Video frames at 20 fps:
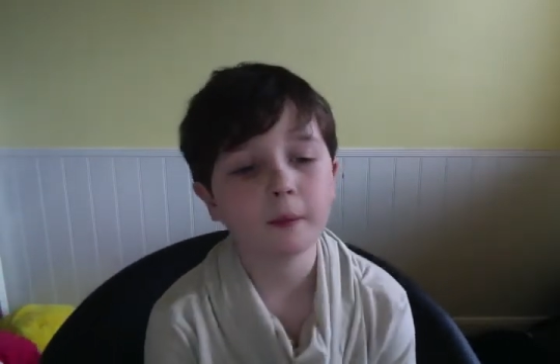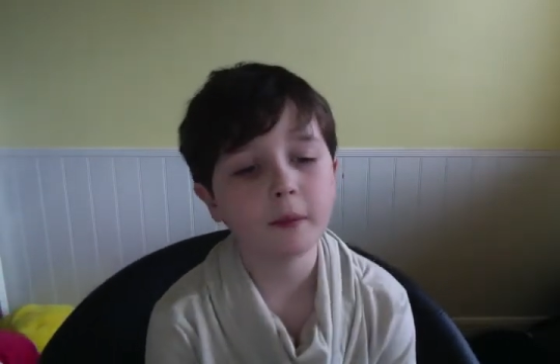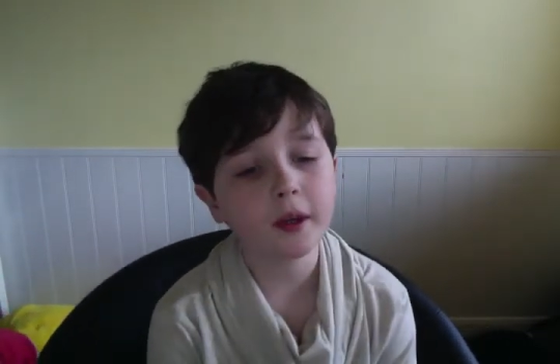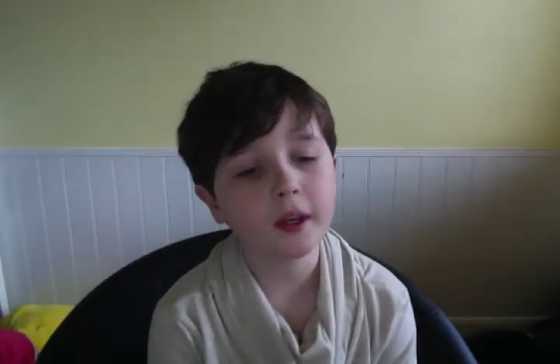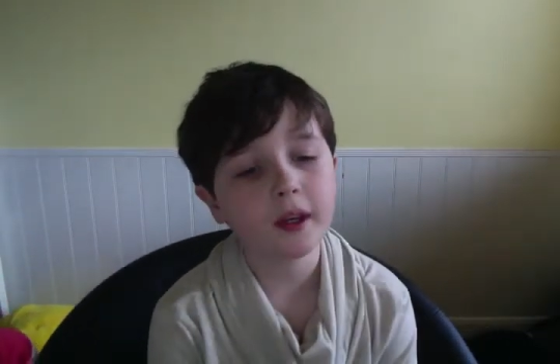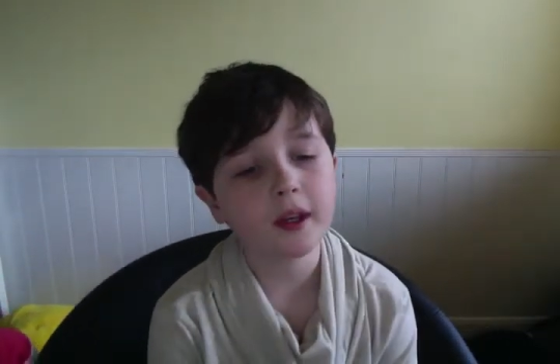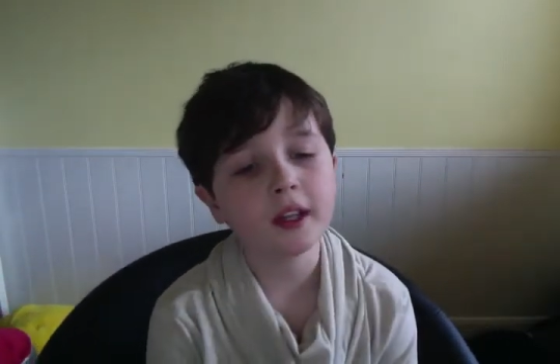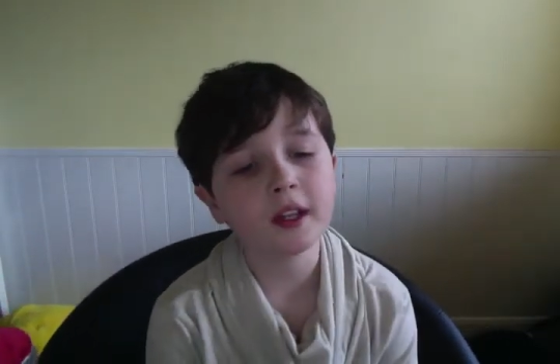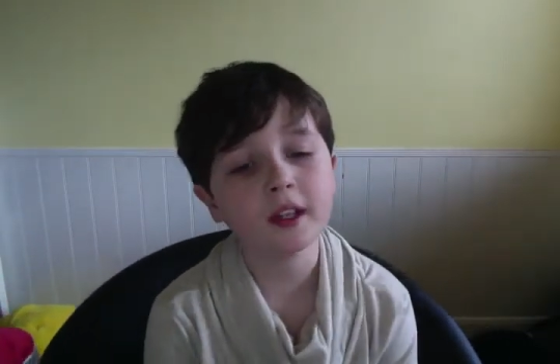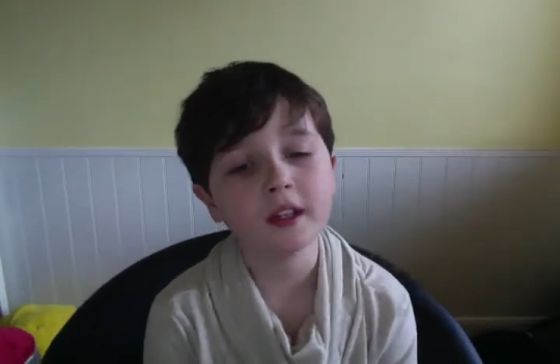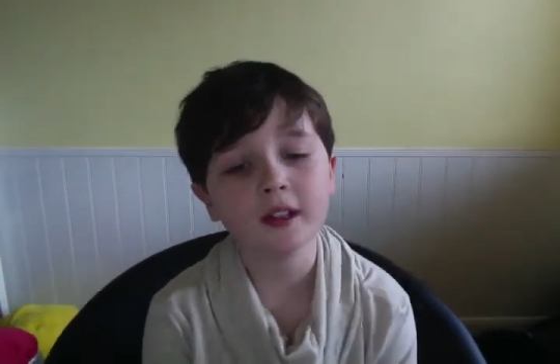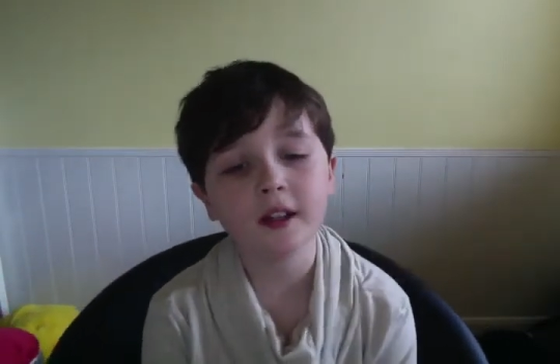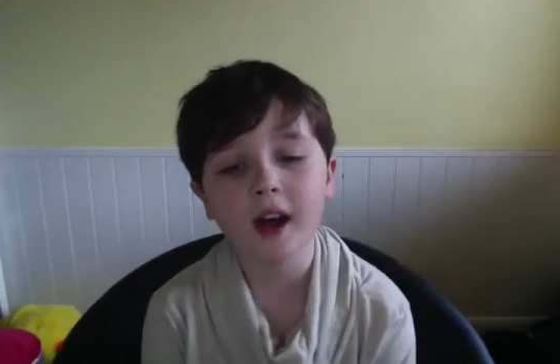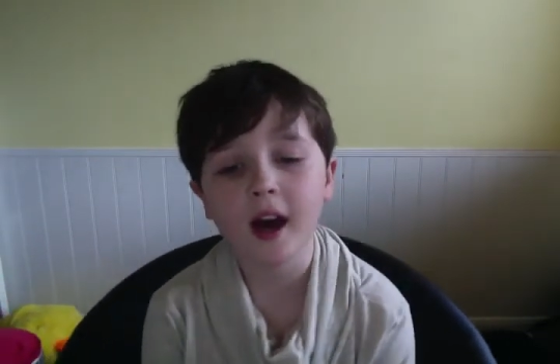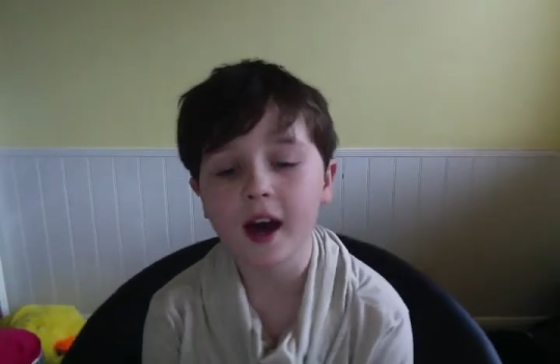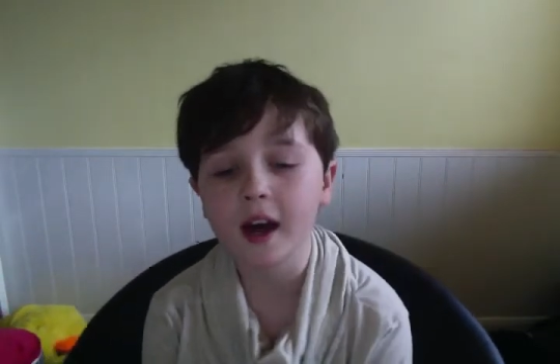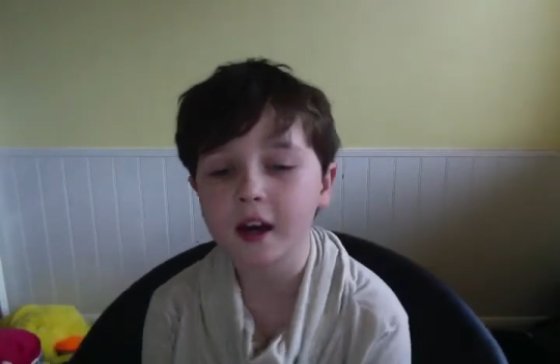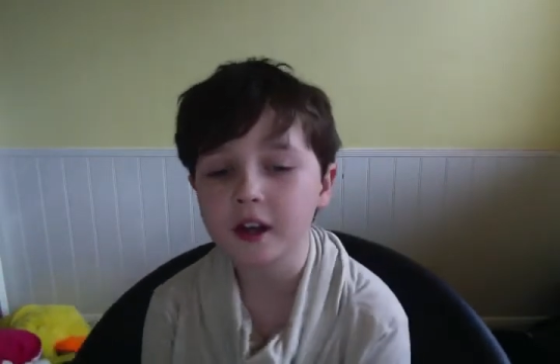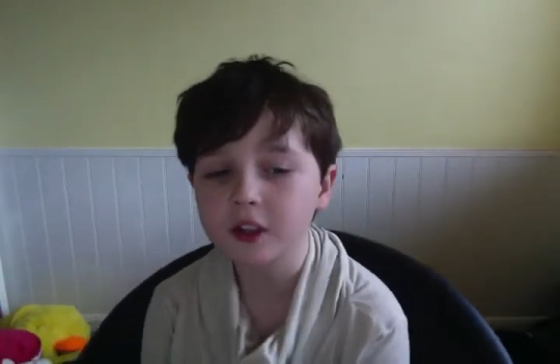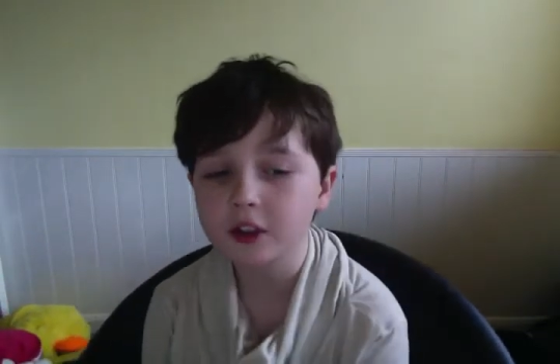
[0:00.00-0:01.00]
being
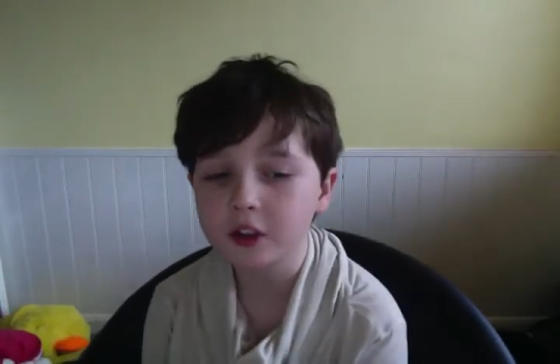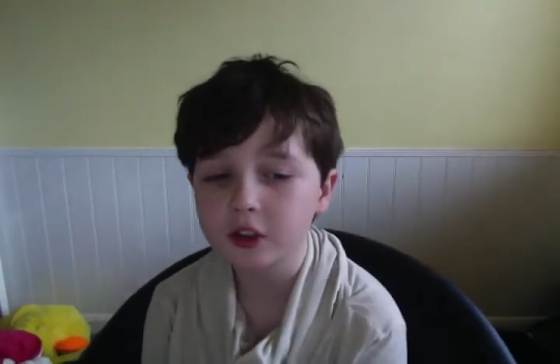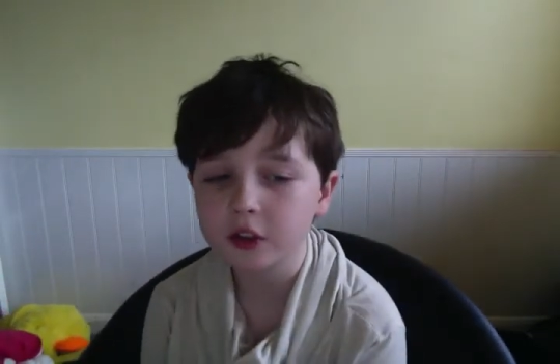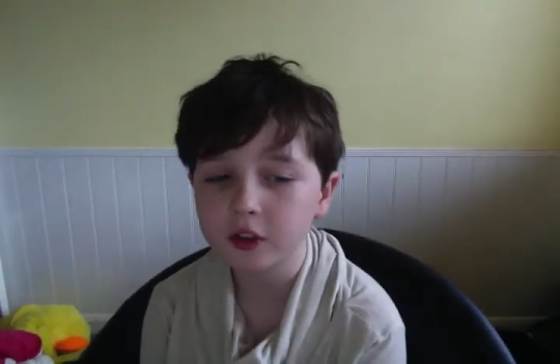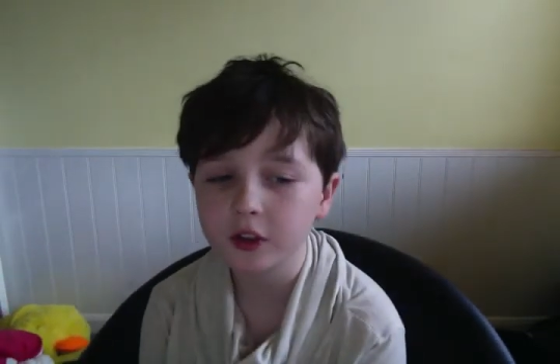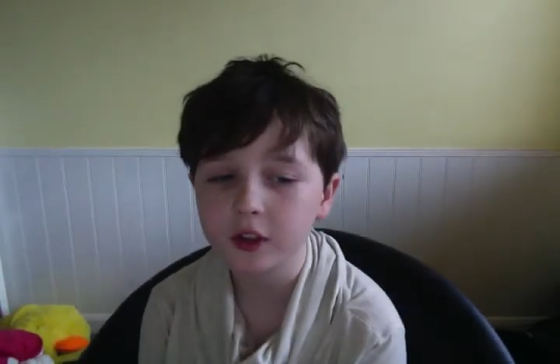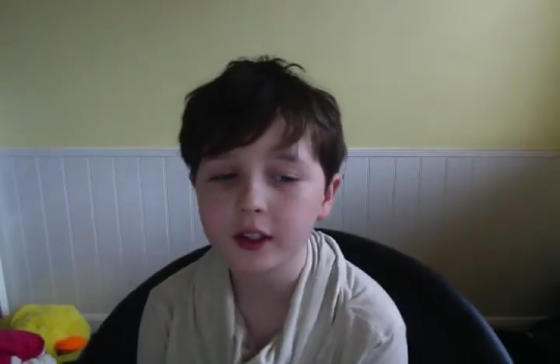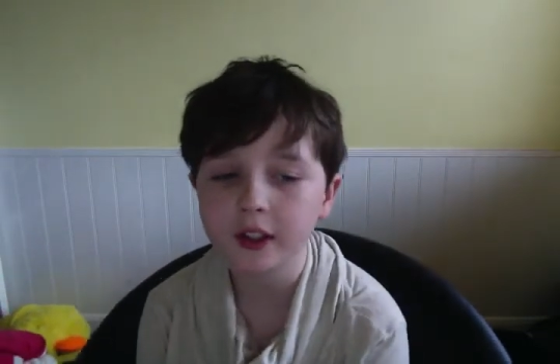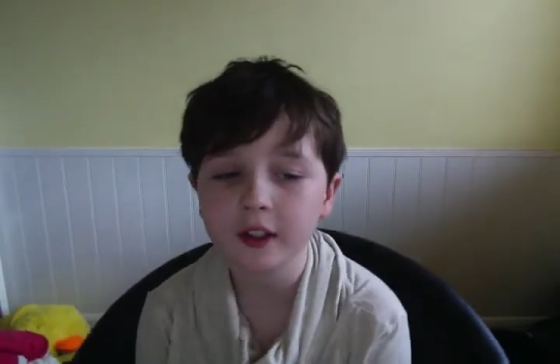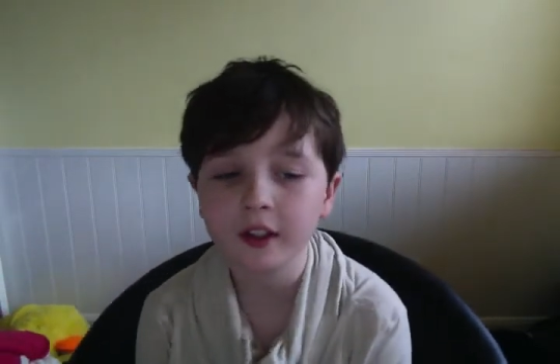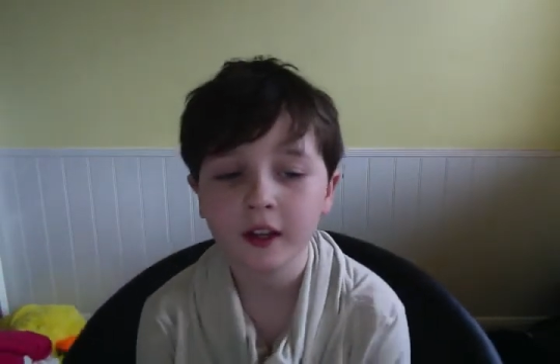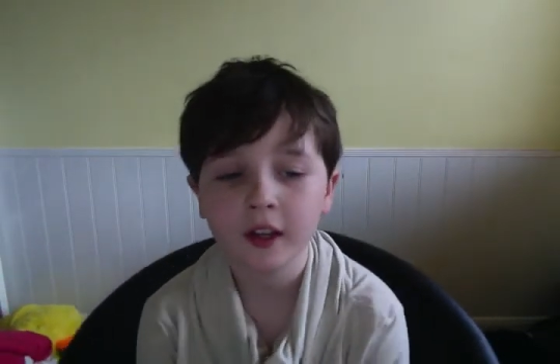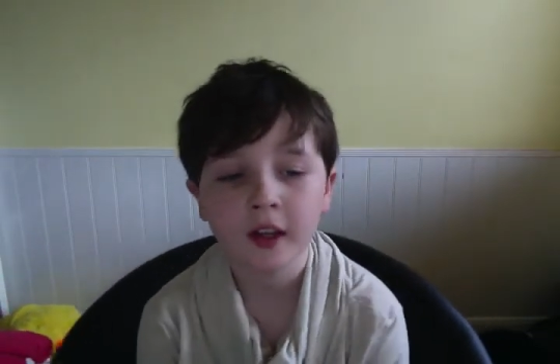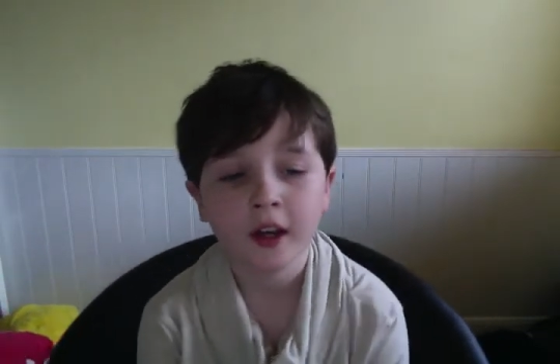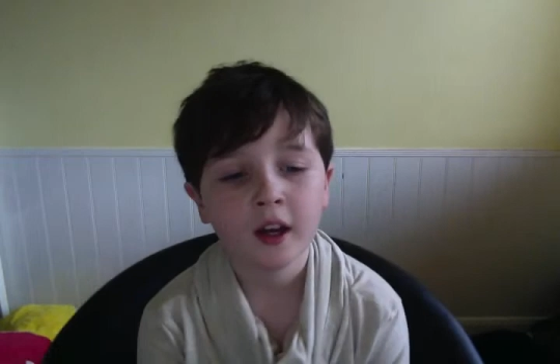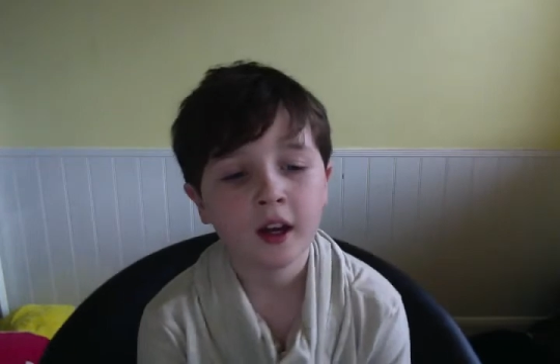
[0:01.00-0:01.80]
angry,